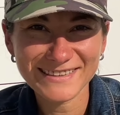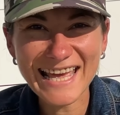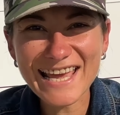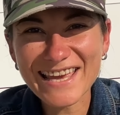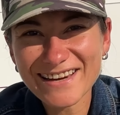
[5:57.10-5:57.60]

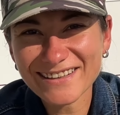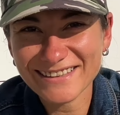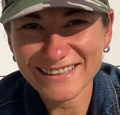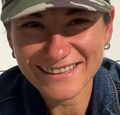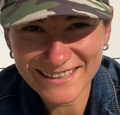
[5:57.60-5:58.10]
Take care
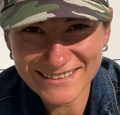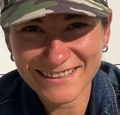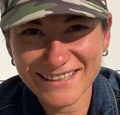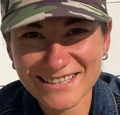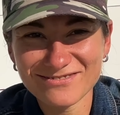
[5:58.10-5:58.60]
till next
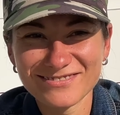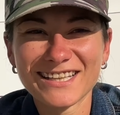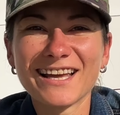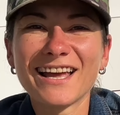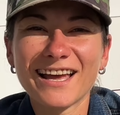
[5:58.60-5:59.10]
time,
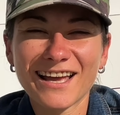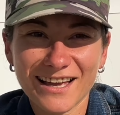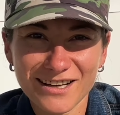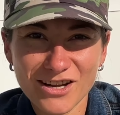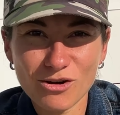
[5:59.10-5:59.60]

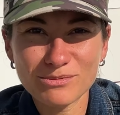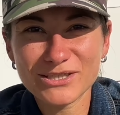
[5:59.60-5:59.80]
and hope